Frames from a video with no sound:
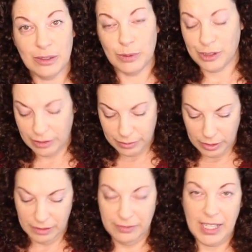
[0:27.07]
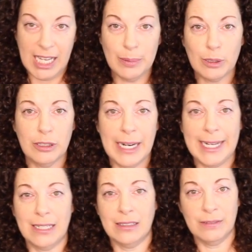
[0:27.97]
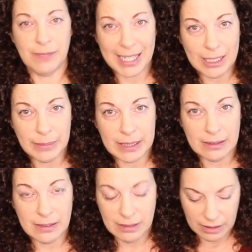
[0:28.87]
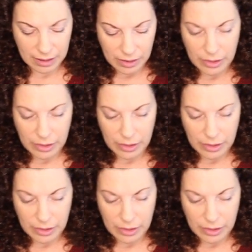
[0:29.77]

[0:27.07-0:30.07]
which are full of fiber and vitamins.